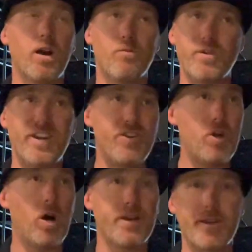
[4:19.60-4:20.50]
We did
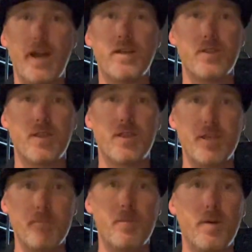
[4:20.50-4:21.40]
not get
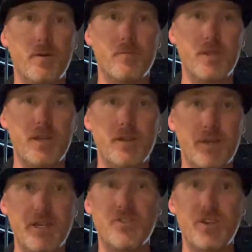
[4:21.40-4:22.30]
the
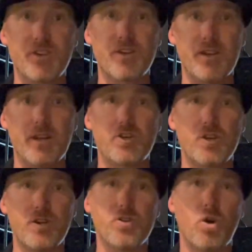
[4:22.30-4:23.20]
easiest
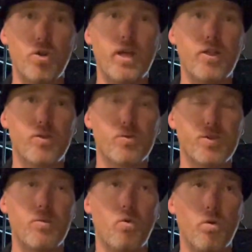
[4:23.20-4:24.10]
conditions on that
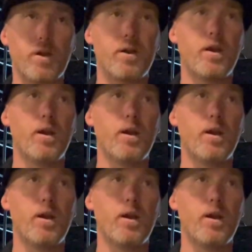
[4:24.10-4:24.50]
Thursday morning.